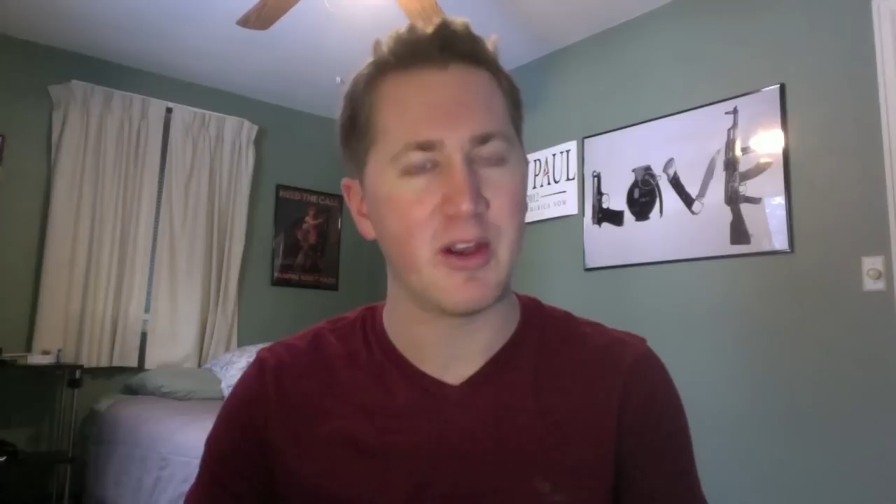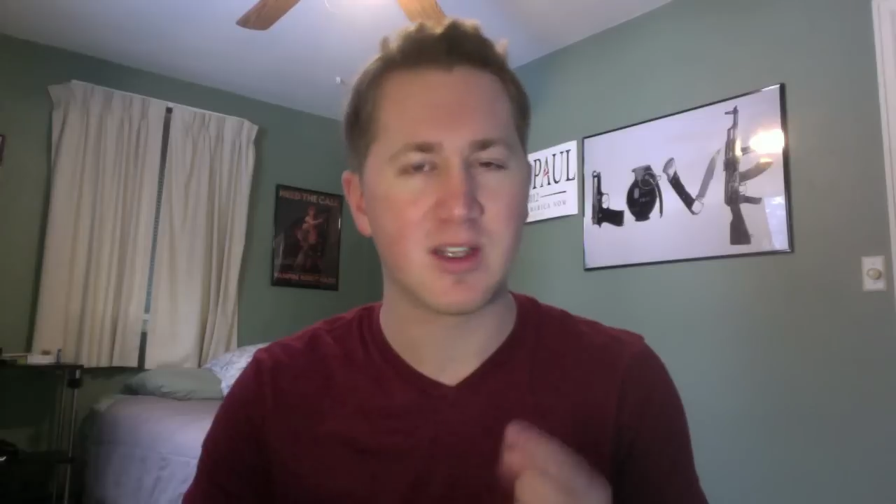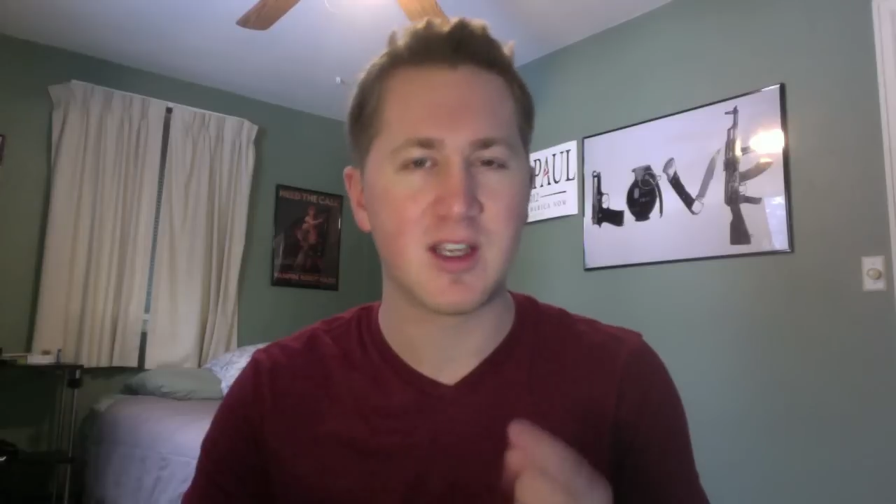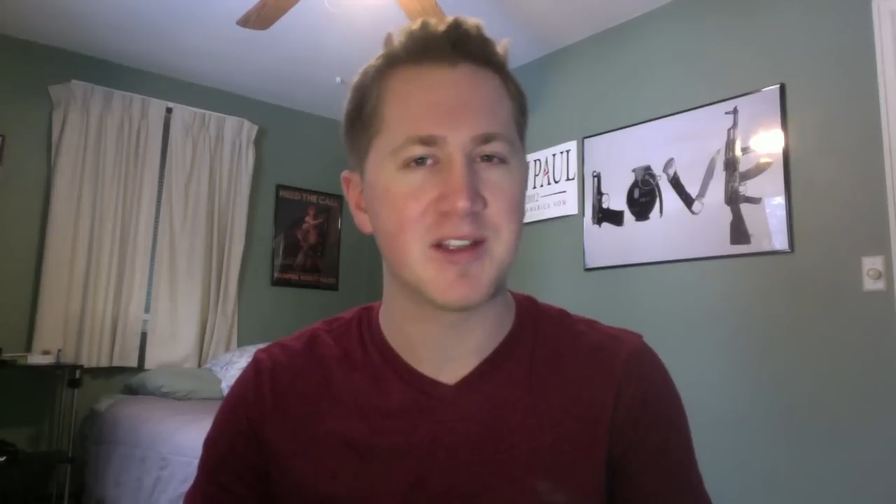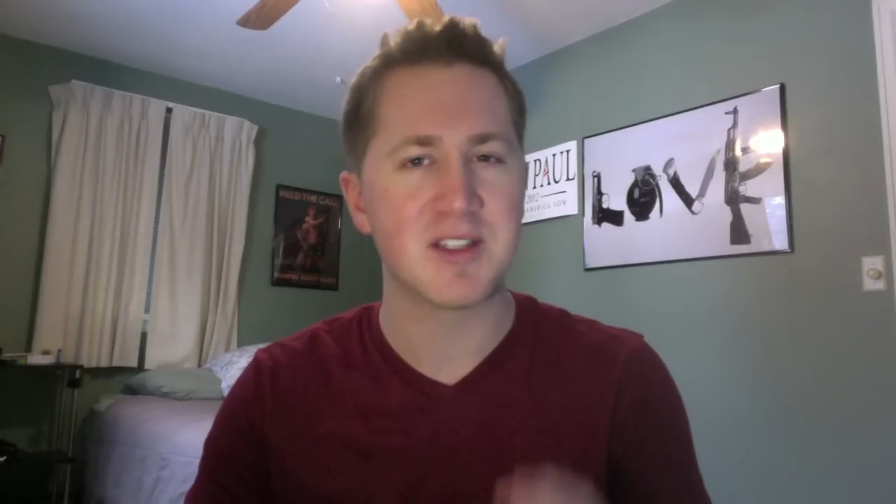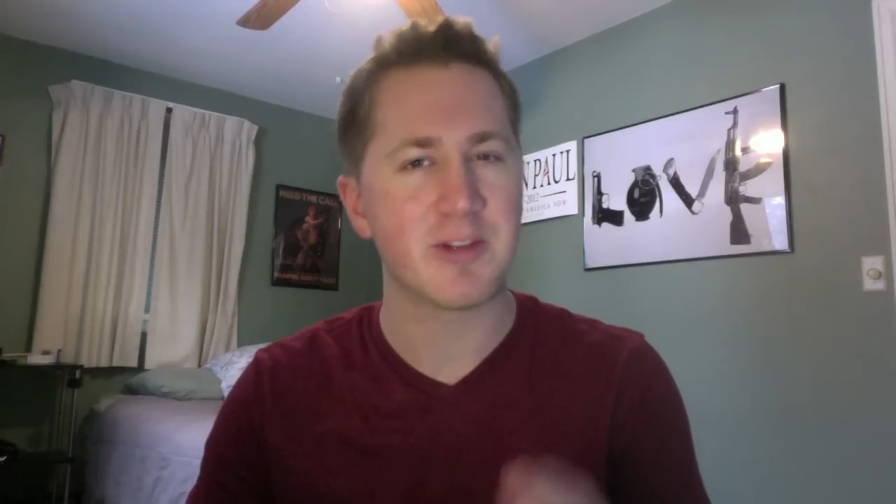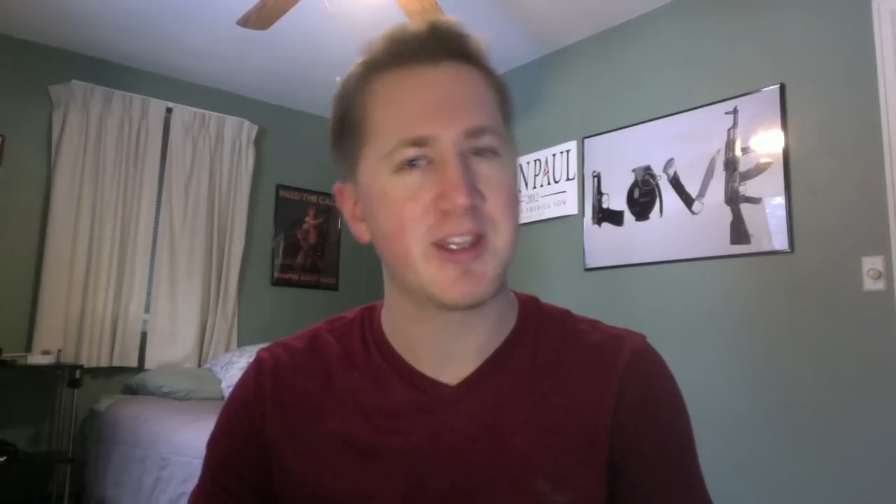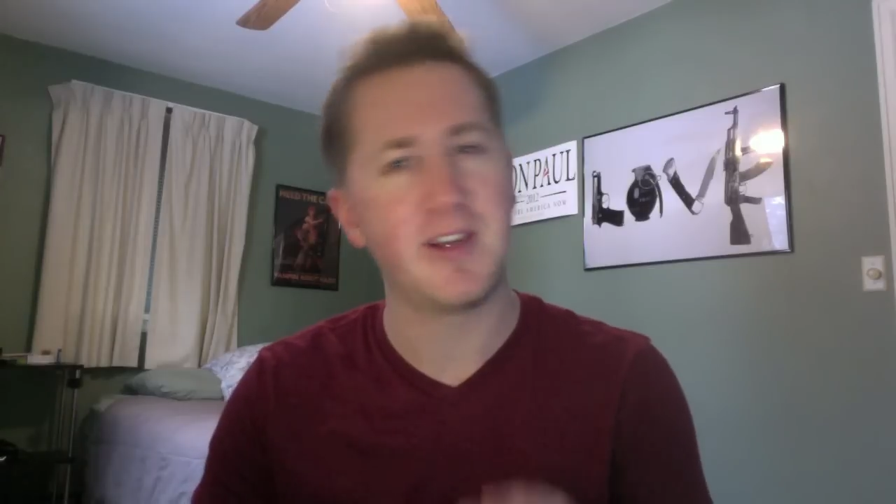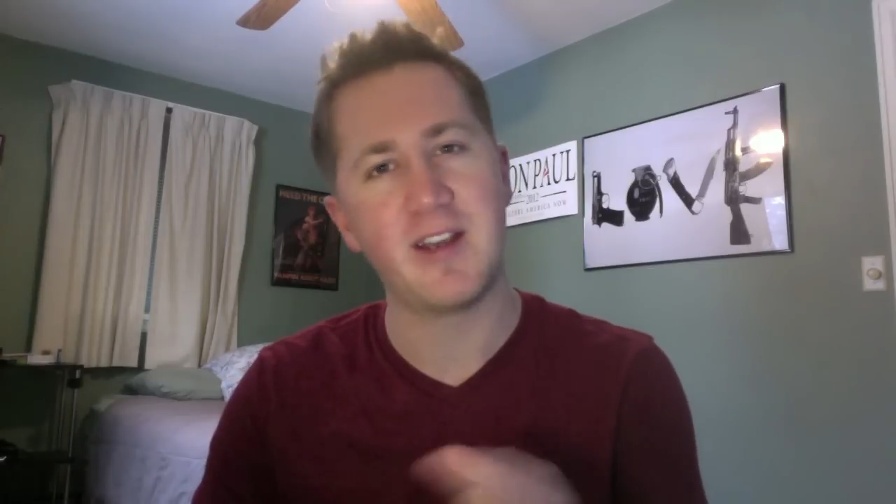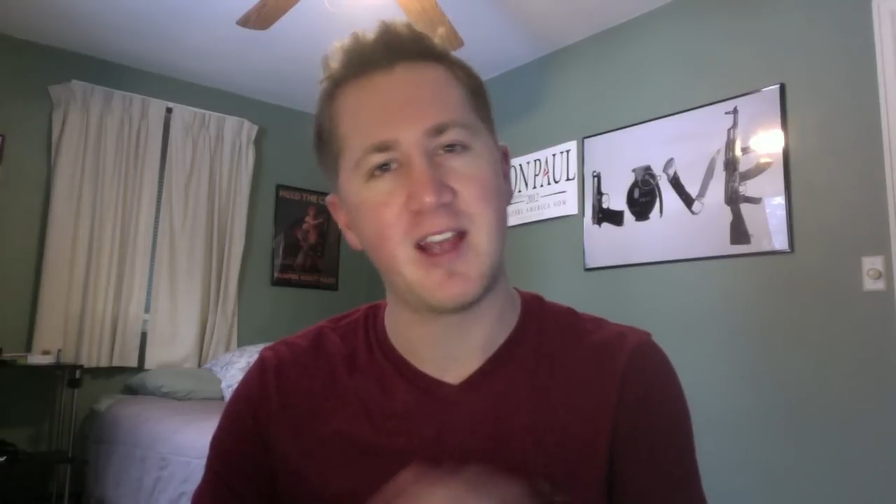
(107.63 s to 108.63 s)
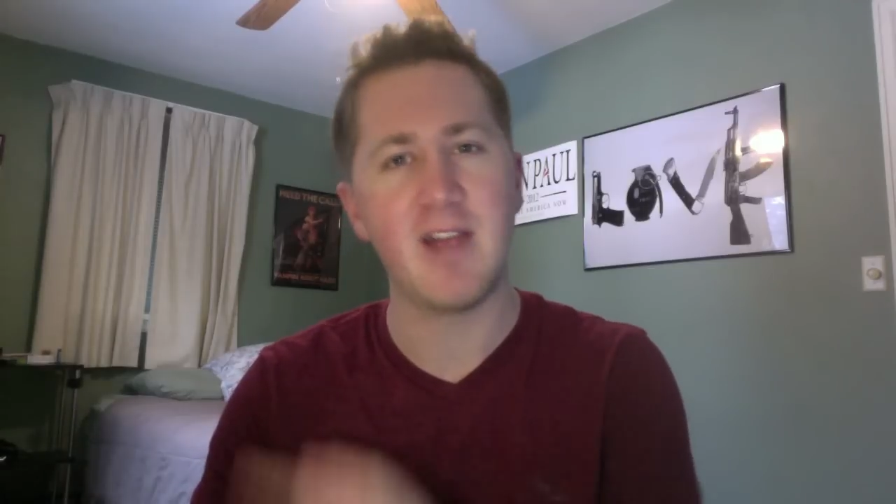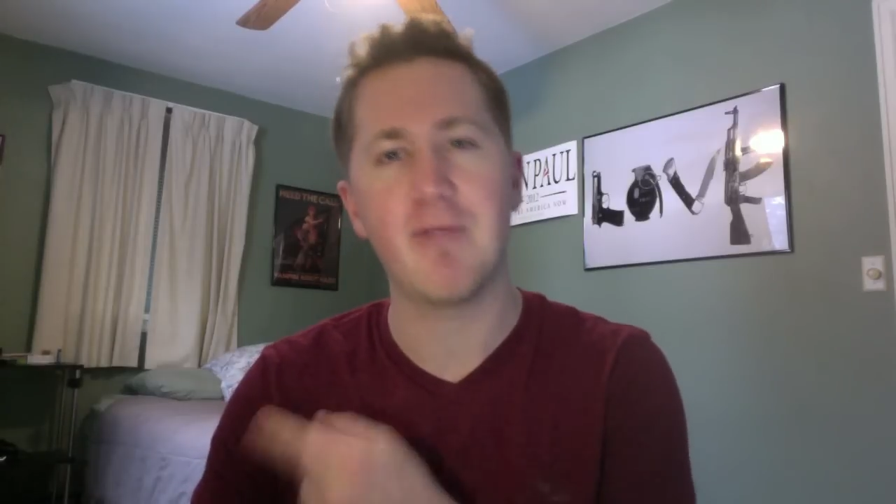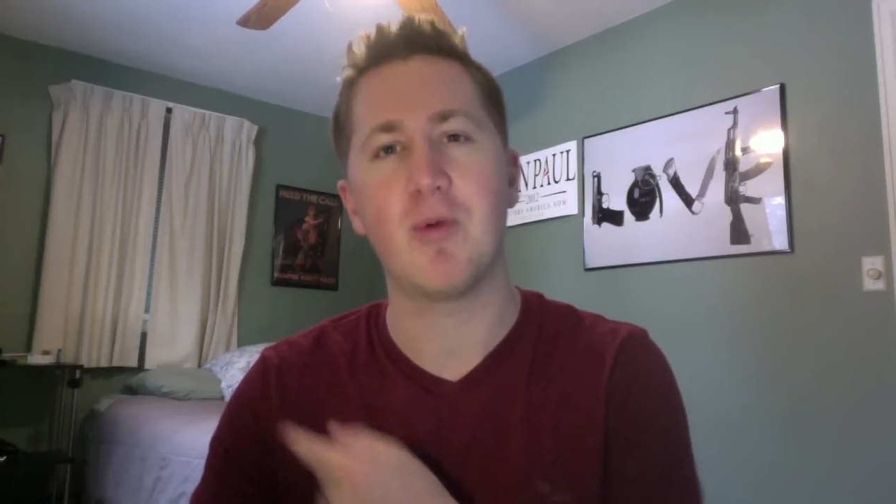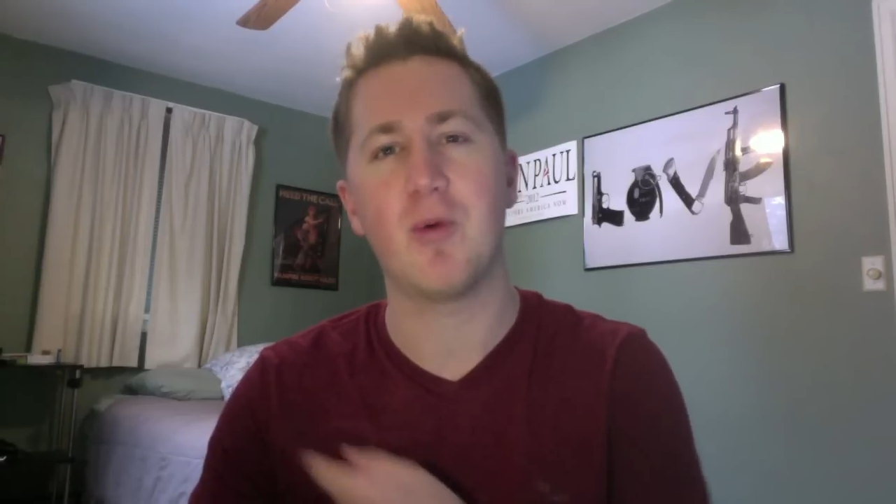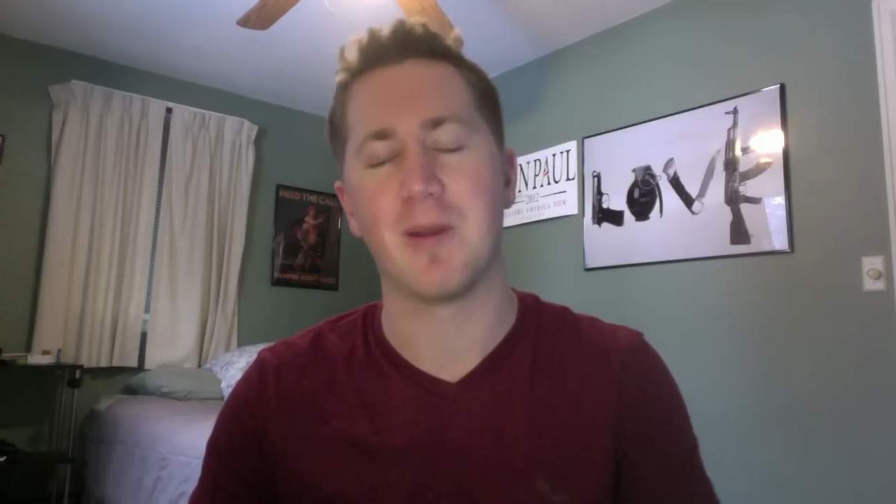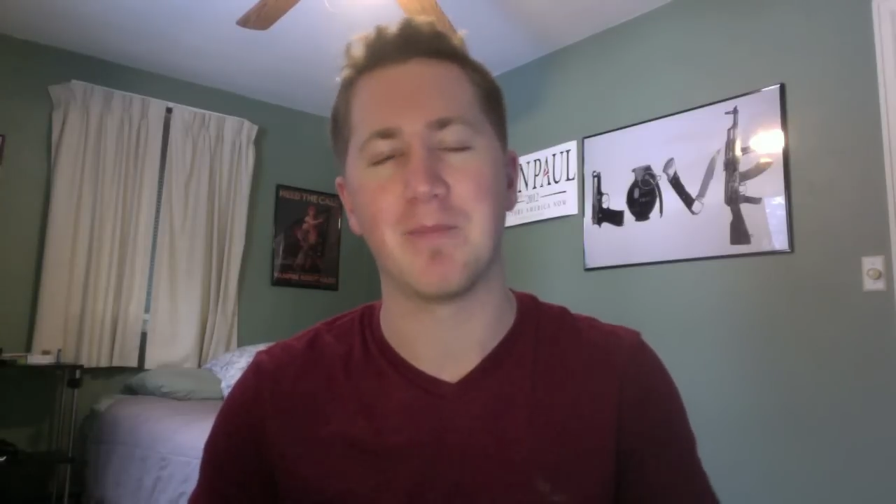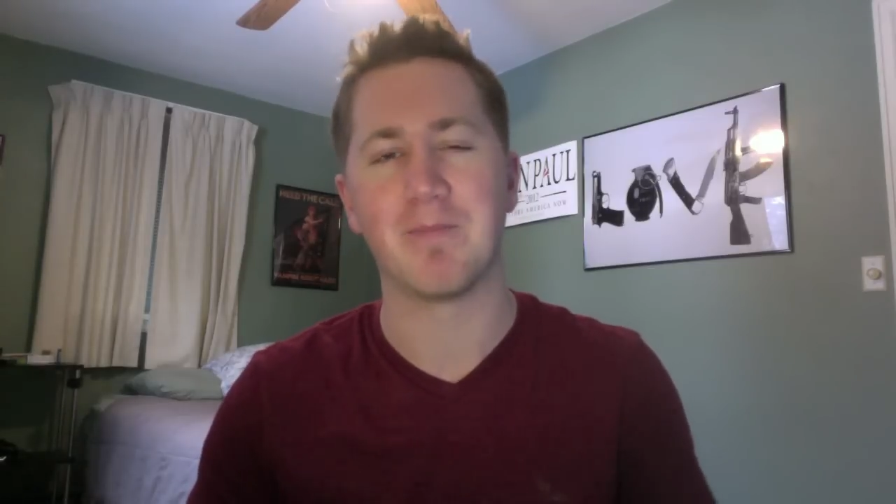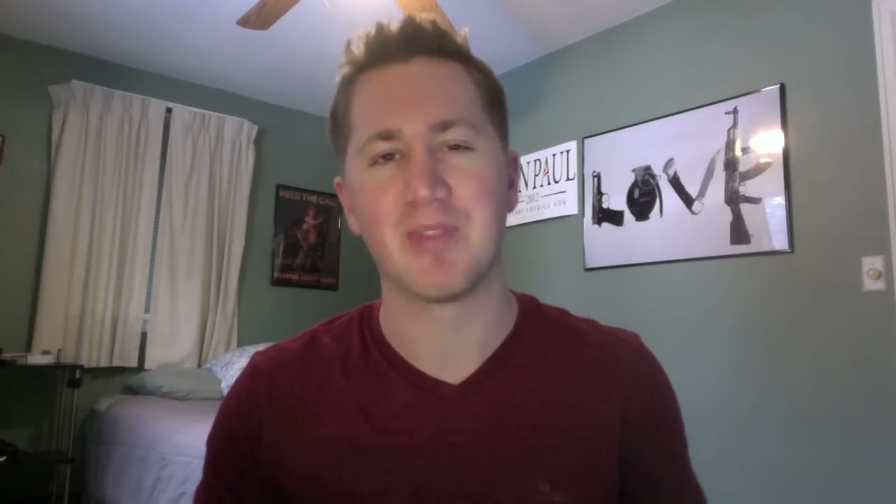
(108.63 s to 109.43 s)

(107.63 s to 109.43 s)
guns are killing everyone.